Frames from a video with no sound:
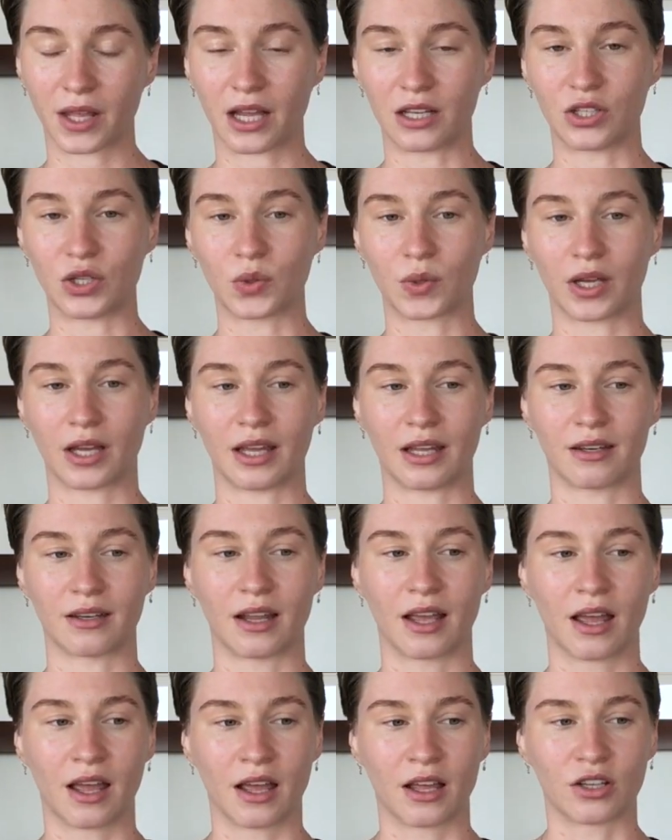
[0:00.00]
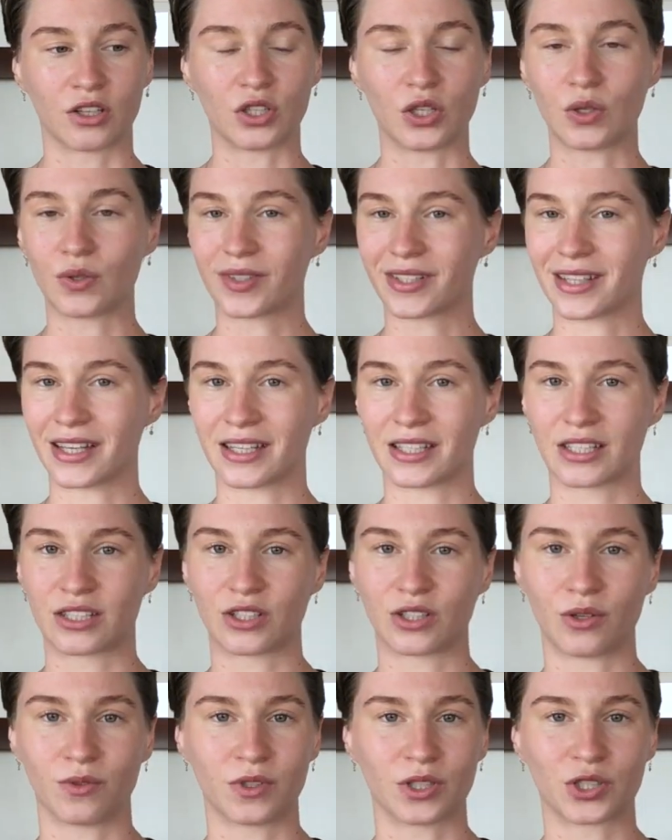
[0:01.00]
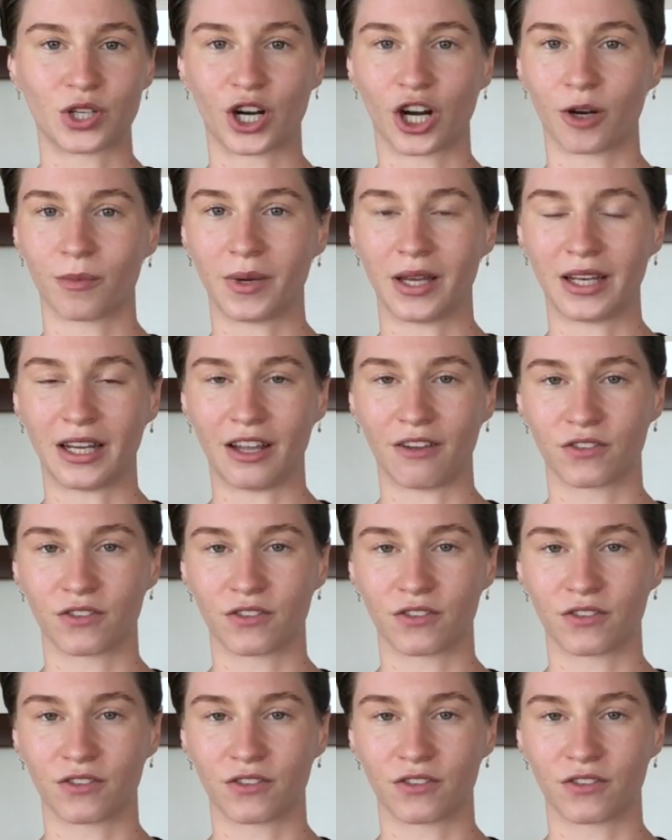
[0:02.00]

And you can use this to determine